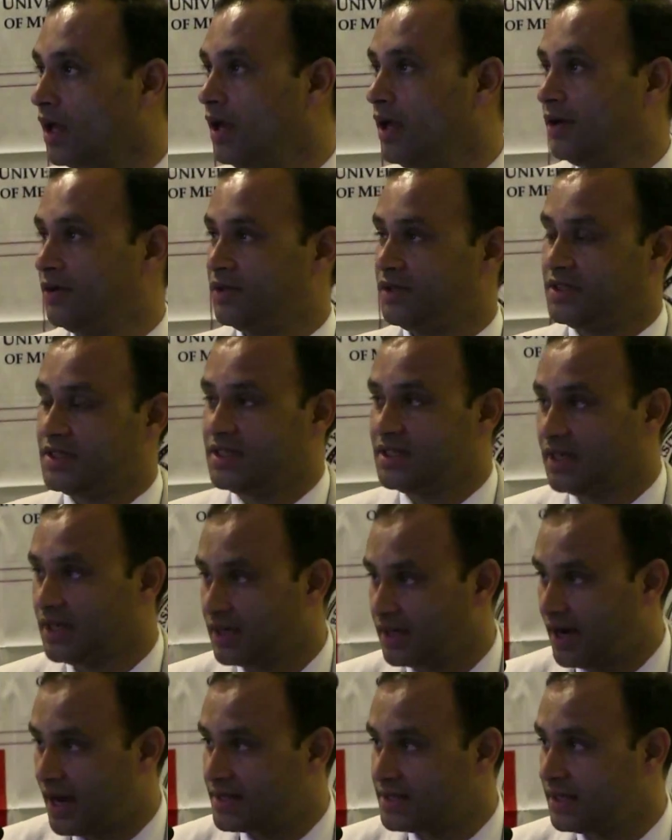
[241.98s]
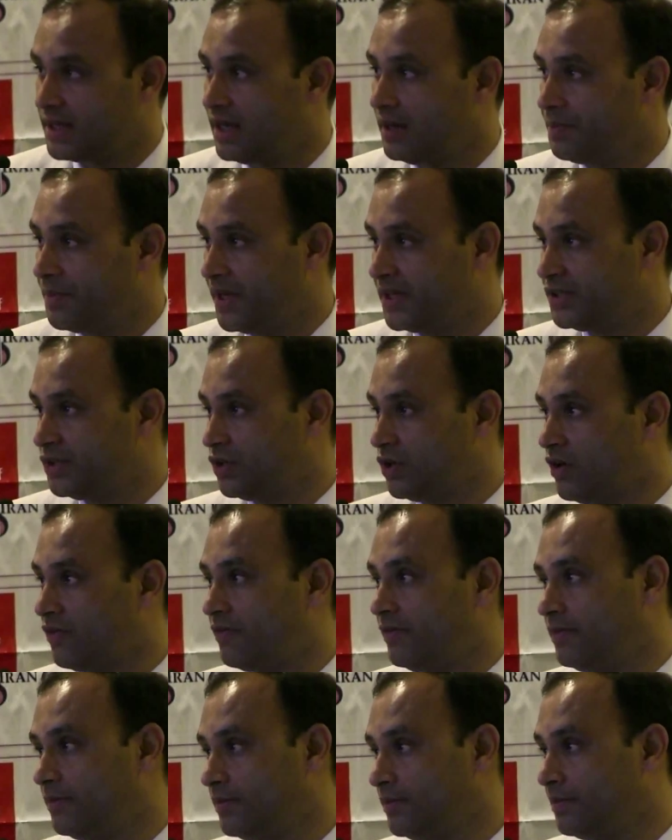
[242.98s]
Now, this is a classical picture
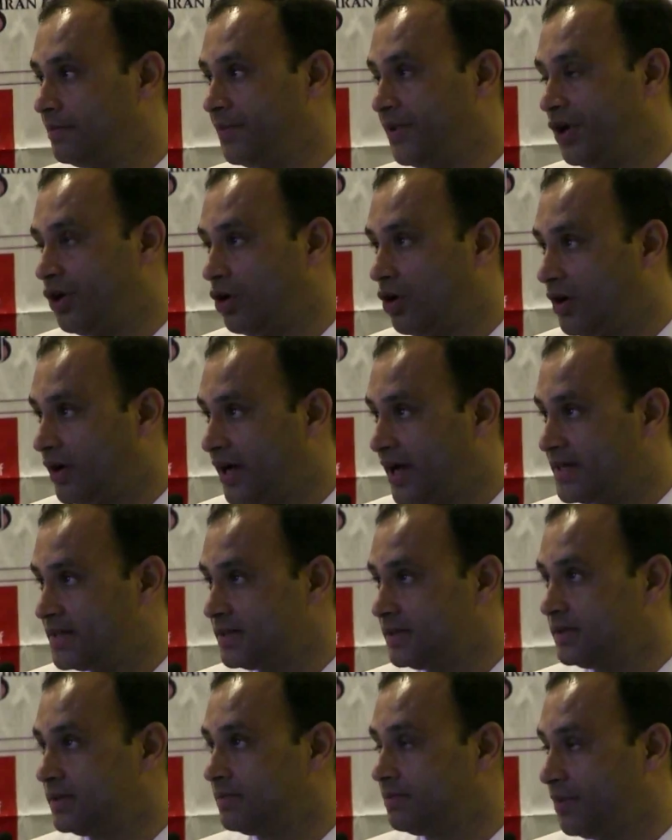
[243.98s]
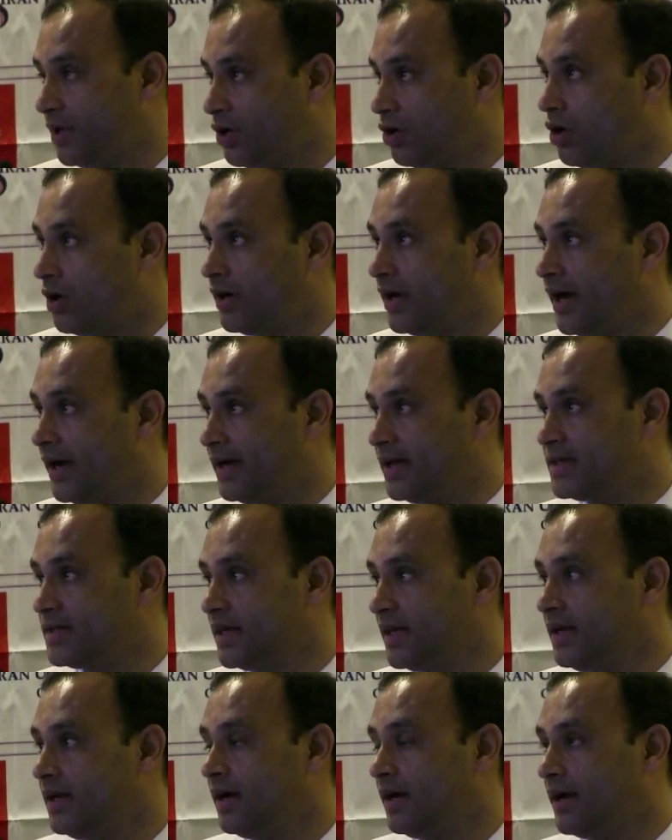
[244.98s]
of periodontitis
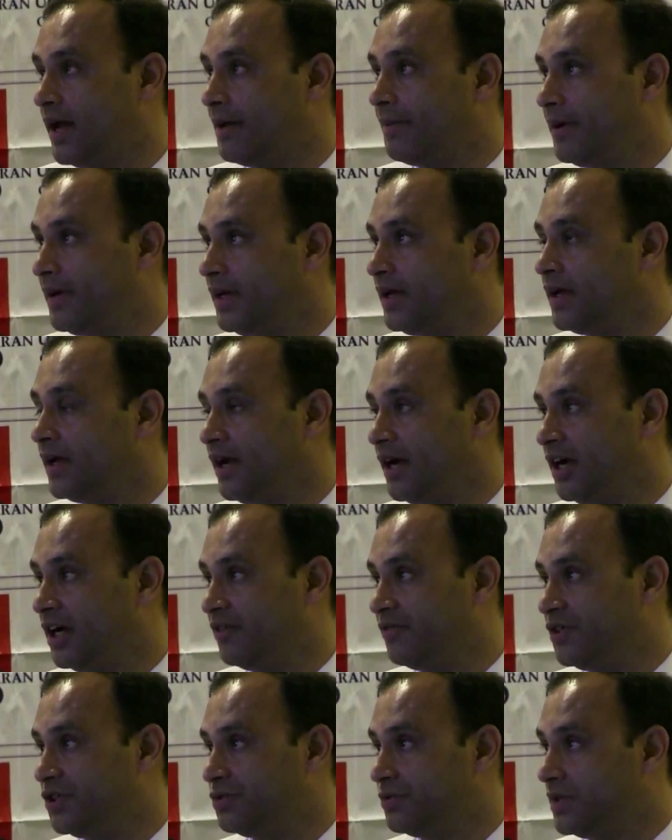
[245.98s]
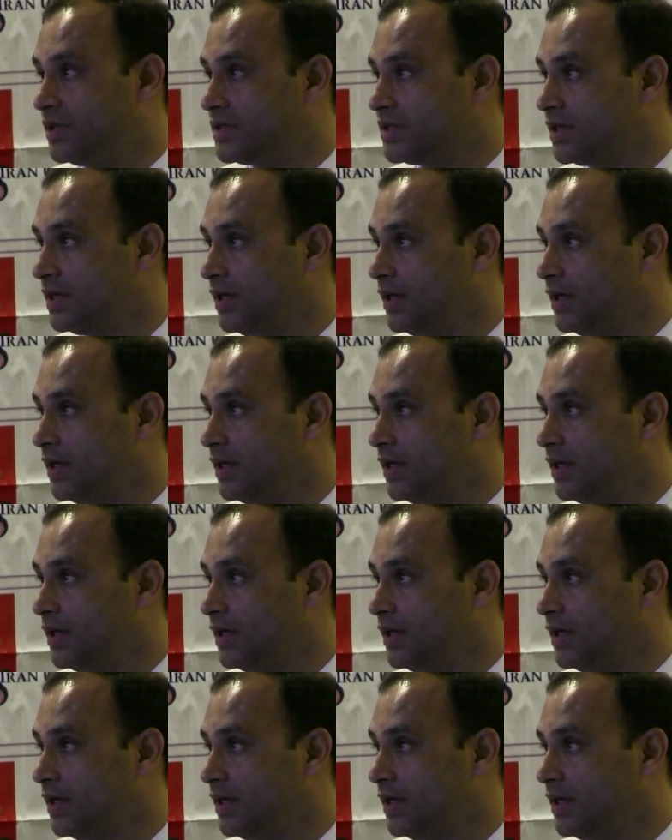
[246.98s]
in diabetic individuals.